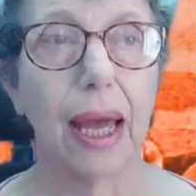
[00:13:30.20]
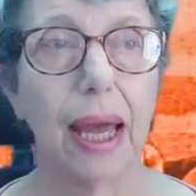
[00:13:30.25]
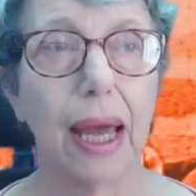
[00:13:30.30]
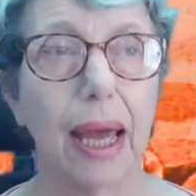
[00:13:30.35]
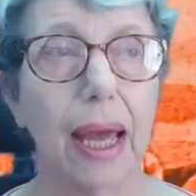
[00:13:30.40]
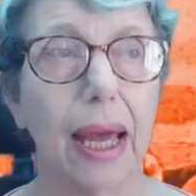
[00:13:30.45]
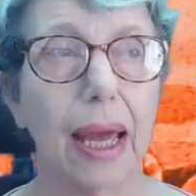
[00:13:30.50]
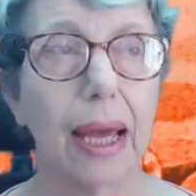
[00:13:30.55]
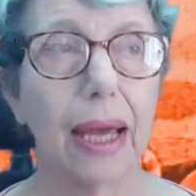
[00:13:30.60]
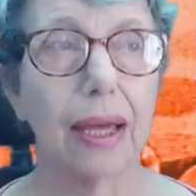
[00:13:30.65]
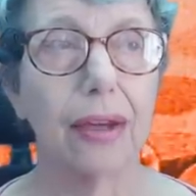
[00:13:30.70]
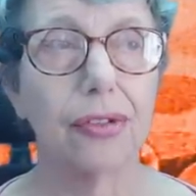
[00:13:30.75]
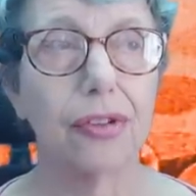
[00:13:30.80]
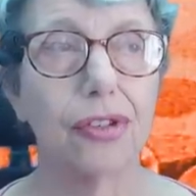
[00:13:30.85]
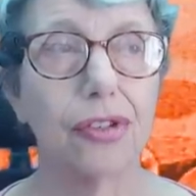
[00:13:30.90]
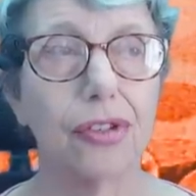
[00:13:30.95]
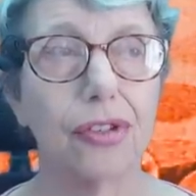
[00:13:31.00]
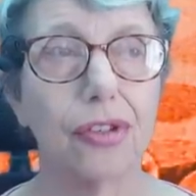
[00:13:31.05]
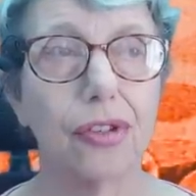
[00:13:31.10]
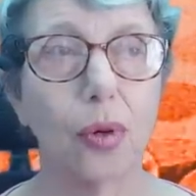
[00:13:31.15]

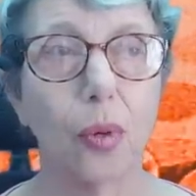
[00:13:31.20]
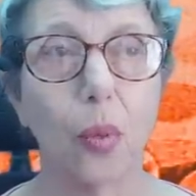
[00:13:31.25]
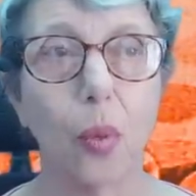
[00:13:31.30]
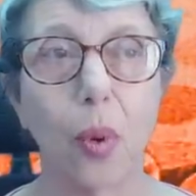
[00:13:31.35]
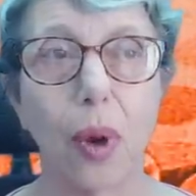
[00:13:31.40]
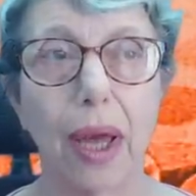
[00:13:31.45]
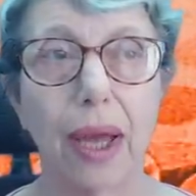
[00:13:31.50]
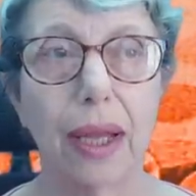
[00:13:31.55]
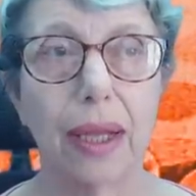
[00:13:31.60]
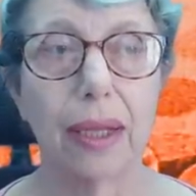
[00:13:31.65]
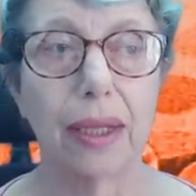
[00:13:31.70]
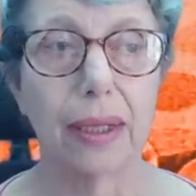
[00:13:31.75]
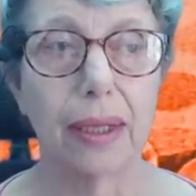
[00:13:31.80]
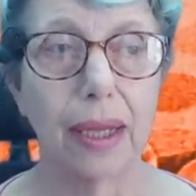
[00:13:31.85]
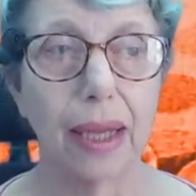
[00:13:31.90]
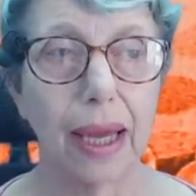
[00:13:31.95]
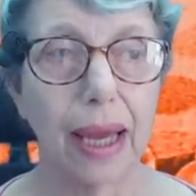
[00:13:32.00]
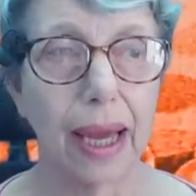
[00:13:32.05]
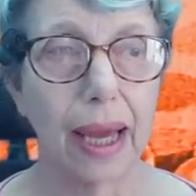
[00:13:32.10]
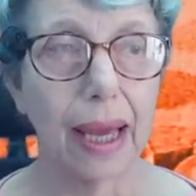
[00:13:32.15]
as
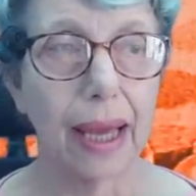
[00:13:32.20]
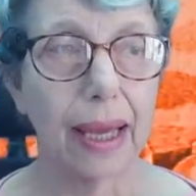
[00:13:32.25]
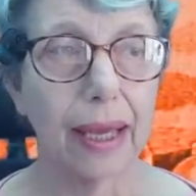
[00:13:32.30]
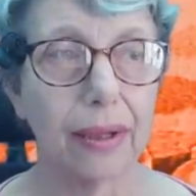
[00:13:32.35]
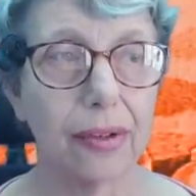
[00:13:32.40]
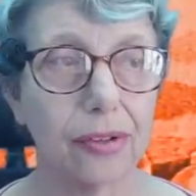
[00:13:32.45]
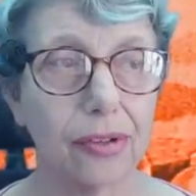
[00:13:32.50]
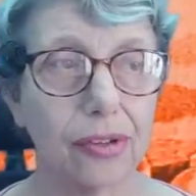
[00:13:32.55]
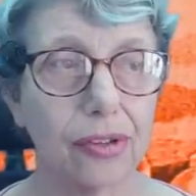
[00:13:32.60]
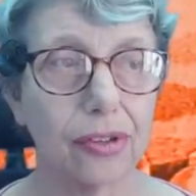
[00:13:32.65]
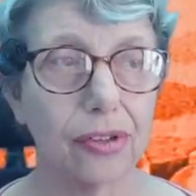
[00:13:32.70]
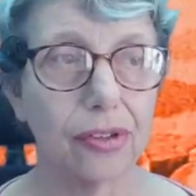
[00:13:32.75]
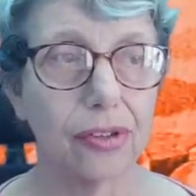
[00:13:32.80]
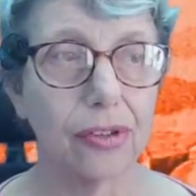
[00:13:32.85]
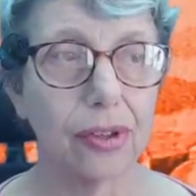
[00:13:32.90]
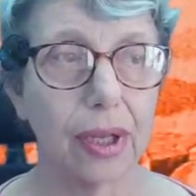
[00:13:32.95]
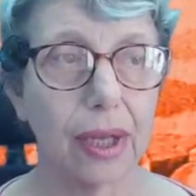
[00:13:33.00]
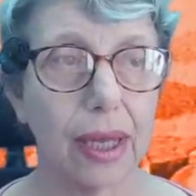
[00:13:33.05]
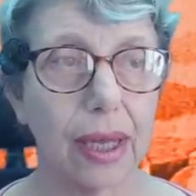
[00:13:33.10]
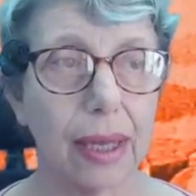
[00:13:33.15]
well
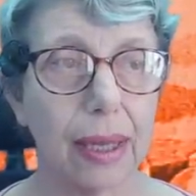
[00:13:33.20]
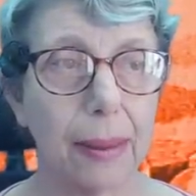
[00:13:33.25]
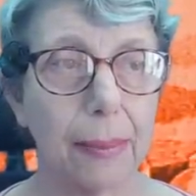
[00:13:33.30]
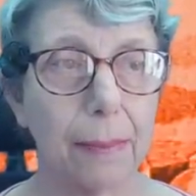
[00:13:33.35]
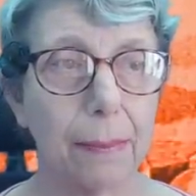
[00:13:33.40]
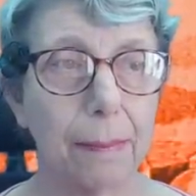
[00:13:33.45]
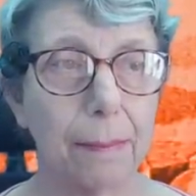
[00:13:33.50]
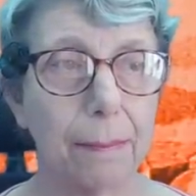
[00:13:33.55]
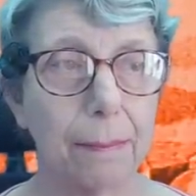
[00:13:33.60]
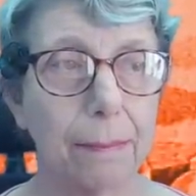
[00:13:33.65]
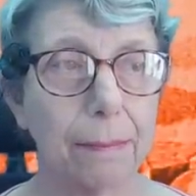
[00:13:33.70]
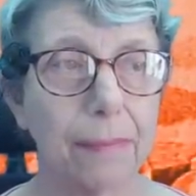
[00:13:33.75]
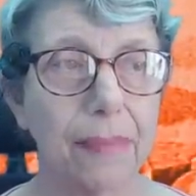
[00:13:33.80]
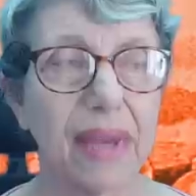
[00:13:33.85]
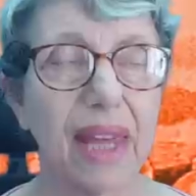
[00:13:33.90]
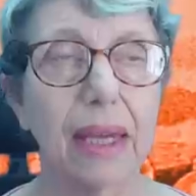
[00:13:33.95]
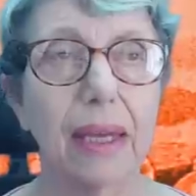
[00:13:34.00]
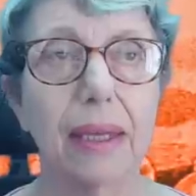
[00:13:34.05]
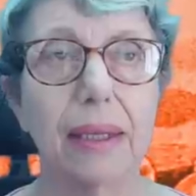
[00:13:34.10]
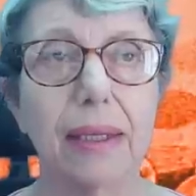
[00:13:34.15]
as, um,
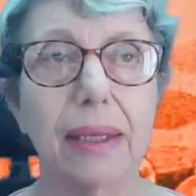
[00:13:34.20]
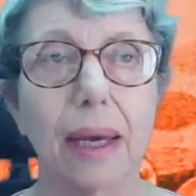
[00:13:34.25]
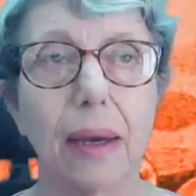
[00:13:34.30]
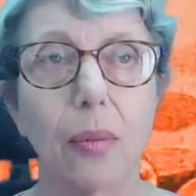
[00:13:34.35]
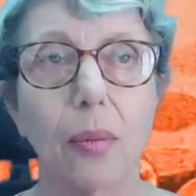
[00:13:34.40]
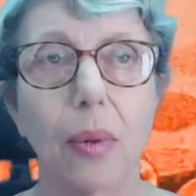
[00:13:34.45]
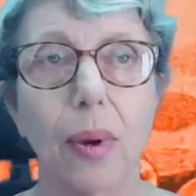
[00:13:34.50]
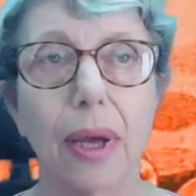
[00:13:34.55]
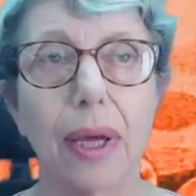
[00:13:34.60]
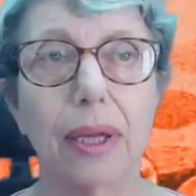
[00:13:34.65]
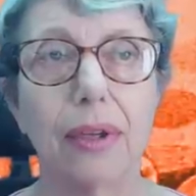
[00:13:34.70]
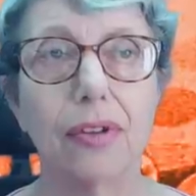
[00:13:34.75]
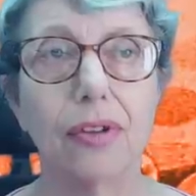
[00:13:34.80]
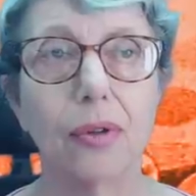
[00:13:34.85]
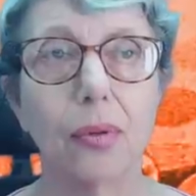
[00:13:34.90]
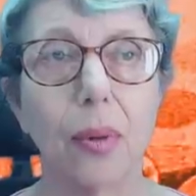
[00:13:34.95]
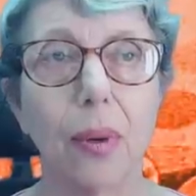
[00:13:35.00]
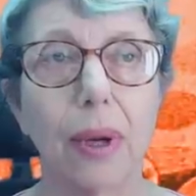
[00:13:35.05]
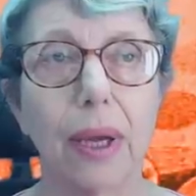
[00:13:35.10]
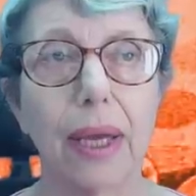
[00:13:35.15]
now where
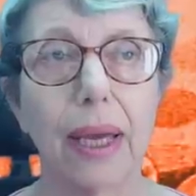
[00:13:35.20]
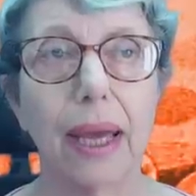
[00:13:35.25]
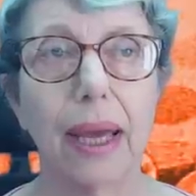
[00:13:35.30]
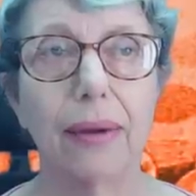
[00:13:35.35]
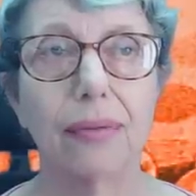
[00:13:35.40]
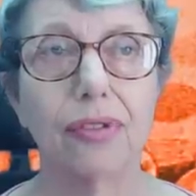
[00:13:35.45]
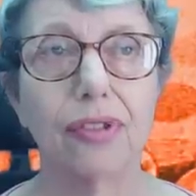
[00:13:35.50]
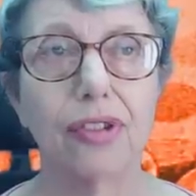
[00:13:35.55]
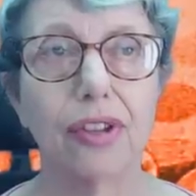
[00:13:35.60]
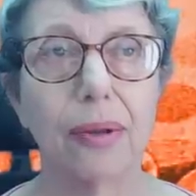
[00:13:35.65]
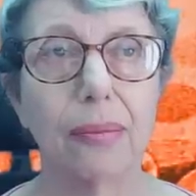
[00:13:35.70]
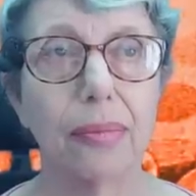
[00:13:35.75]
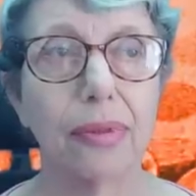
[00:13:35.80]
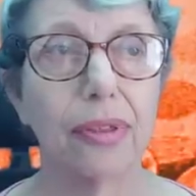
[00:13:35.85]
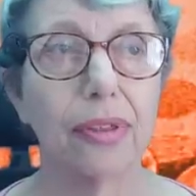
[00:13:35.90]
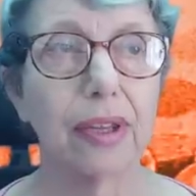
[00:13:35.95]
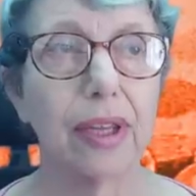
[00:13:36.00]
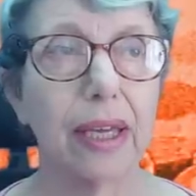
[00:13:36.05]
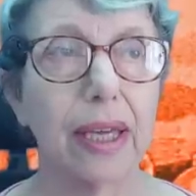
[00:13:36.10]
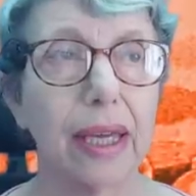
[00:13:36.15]
do I have
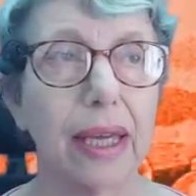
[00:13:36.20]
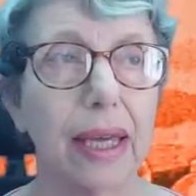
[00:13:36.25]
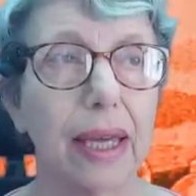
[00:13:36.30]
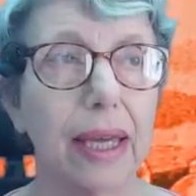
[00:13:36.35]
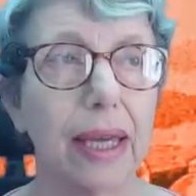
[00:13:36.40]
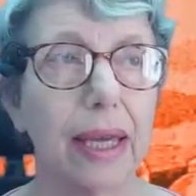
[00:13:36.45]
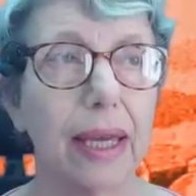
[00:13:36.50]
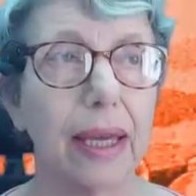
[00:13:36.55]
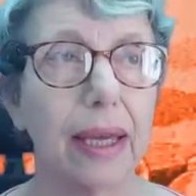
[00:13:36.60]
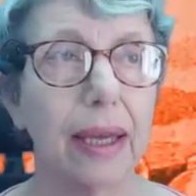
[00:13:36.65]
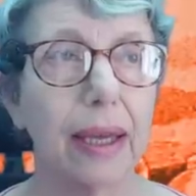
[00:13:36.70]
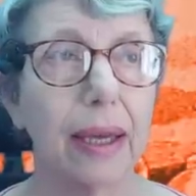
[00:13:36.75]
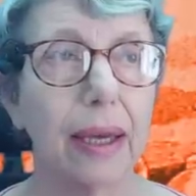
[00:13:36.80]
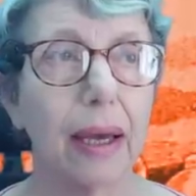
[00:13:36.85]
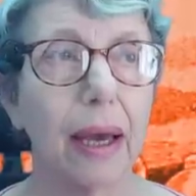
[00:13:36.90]
something here?